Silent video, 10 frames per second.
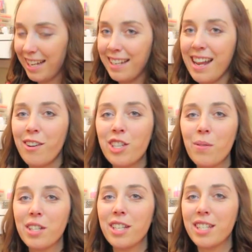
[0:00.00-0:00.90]
and now she
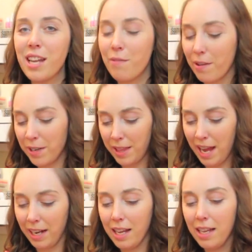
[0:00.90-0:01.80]
wants to sniff
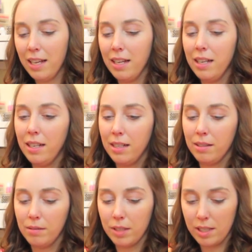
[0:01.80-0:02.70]
everything.
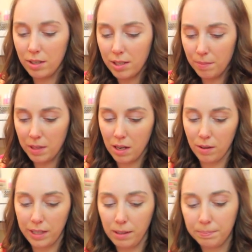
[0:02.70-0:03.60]
Is there something?
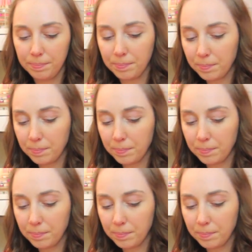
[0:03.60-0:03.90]
Oh, yep.